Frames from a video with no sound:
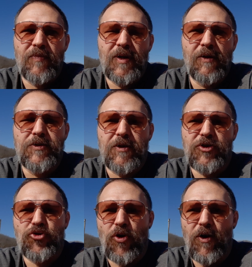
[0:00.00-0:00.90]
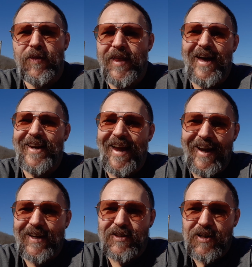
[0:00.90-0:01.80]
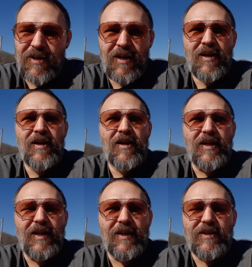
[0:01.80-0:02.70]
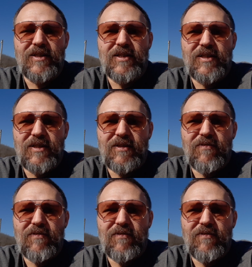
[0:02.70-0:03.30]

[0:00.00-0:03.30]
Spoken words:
here's how strong that ain't. It's,